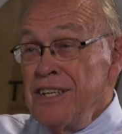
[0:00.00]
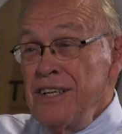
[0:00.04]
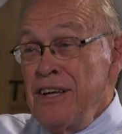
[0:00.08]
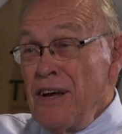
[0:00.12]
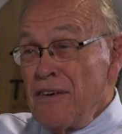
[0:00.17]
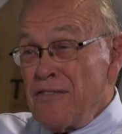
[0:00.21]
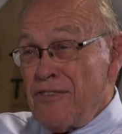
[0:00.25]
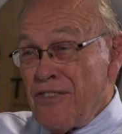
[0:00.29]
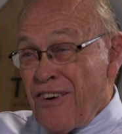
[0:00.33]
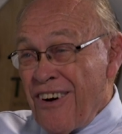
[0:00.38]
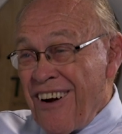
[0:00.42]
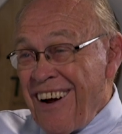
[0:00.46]

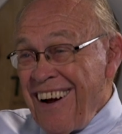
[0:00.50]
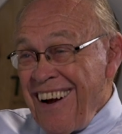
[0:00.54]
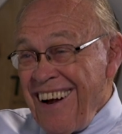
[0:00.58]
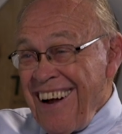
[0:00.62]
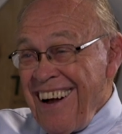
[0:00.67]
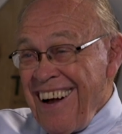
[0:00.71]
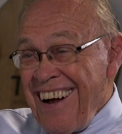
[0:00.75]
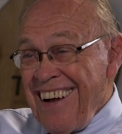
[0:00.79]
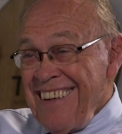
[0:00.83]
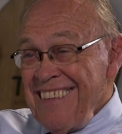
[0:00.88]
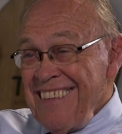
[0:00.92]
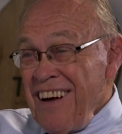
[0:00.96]
differ
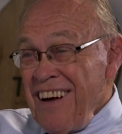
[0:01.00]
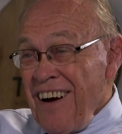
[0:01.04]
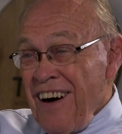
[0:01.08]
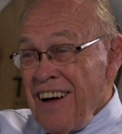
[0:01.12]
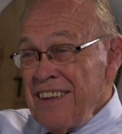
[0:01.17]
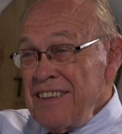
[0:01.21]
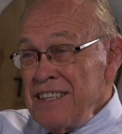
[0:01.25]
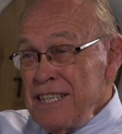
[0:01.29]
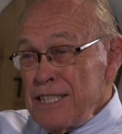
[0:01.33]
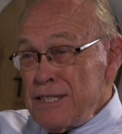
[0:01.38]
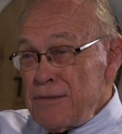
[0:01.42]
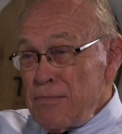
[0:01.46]
yeah.
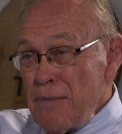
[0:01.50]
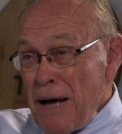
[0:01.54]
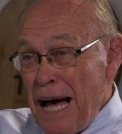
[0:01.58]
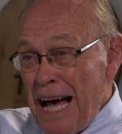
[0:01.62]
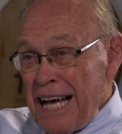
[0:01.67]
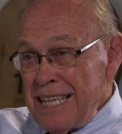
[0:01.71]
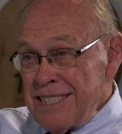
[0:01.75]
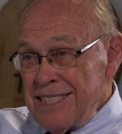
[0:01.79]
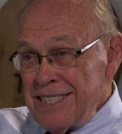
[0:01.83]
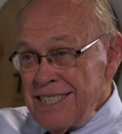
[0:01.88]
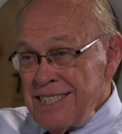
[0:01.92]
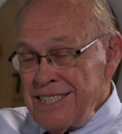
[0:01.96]
on this
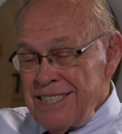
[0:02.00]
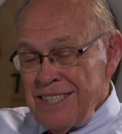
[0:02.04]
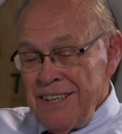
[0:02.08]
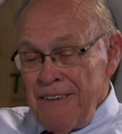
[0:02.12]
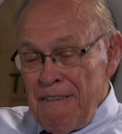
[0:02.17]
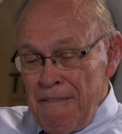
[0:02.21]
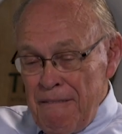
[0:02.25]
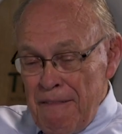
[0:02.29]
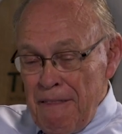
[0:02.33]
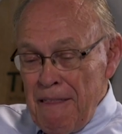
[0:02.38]
passage.